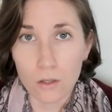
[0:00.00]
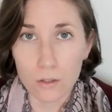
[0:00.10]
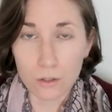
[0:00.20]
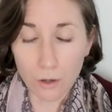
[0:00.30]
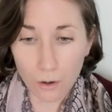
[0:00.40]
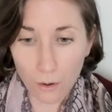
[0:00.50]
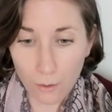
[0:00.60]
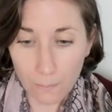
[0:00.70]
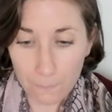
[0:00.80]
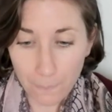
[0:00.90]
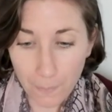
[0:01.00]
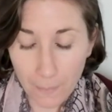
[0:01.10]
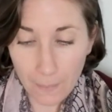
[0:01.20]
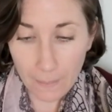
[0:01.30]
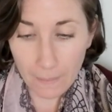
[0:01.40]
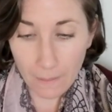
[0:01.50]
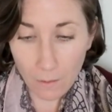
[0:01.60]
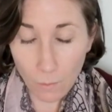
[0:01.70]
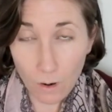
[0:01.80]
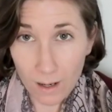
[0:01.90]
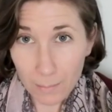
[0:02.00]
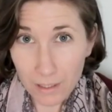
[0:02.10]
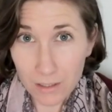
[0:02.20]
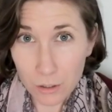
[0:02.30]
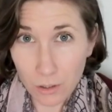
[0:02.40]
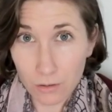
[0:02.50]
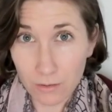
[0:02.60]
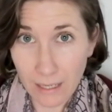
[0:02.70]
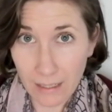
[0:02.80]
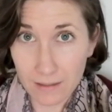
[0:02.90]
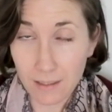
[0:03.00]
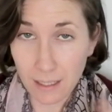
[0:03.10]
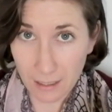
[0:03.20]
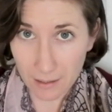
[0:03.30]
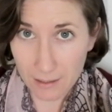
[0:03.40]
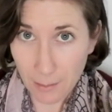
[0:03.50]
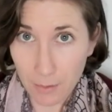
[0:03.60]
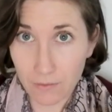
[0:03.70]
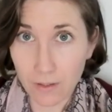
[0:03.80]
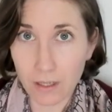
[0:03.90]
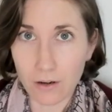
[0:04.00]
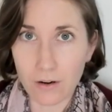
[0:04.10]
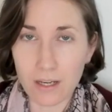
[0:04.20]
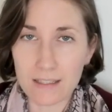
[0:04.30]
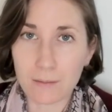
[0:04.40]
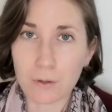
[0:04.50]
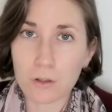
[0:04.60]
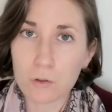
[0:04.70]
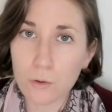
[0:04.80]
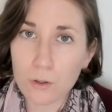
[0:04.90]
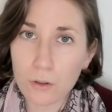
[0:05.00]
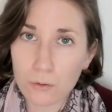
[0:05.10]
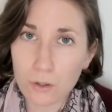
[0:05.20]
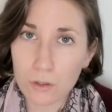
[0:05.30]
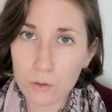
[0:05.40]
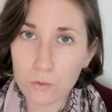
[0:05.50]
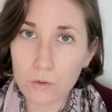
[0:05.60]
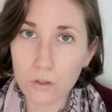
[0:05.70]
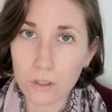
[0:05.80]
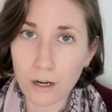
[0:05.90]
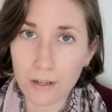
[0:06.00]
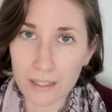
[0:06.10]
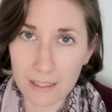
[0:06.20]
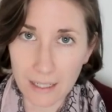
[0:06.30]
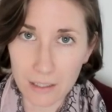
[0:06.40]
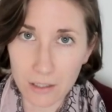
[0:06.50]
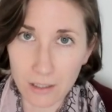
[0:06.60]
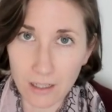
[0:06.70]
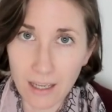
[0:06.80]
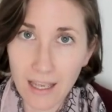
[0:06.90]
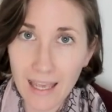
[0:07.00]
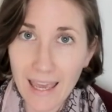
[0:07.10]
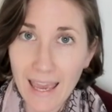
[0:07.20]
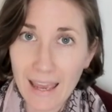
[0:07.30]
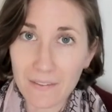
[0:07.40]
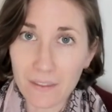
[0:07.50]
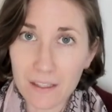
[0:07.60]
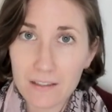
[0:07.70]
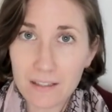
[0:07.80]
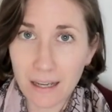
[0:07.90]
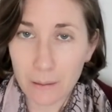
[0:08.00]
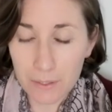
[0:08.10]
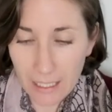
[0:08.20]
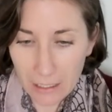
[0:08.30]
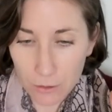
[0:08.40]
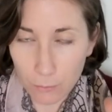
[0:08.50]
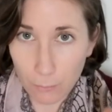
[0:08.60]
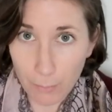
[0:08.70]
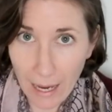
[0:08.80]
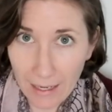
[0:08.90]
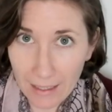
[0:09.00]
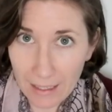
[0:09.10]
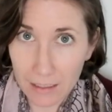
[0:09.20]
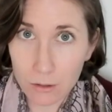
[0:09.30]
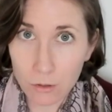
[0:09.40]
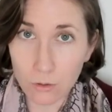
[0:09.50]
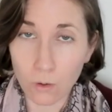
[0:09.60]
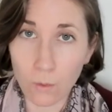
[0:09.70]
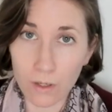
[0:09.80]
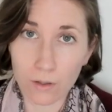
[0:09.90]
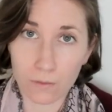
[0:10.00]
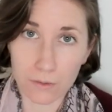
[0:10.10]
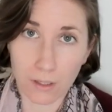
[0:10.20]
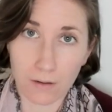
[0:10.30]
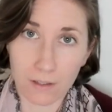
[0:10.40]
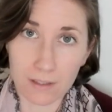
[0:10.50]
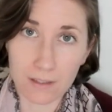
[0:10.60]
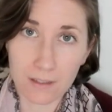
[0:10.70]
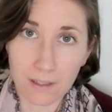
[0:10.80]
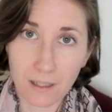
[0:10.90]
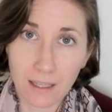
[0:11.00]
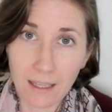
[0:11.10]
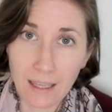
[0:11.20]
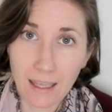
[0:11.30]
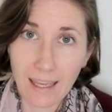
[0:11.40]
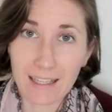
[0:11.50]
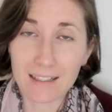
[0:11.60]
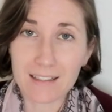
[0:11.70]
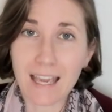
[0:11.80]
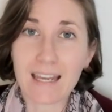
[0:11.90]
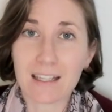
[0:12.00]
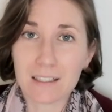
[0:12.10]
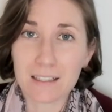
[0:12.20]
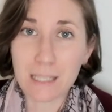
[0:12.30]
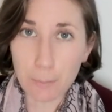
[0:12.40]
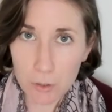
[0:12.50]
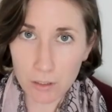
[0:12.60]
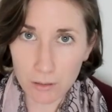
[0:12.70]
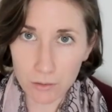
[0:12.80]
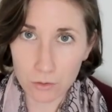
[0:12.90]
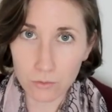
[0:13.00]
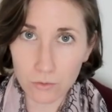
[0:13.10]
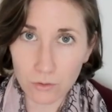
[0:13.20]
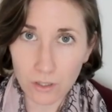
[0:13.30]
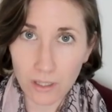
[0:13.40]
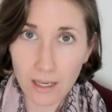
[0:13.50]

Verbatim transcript: so what I'm going to show you next in a separate video is I'm going to talk you through a tool called orientation. And this helps get you back into your window of tolerance. It is an exceptional tool.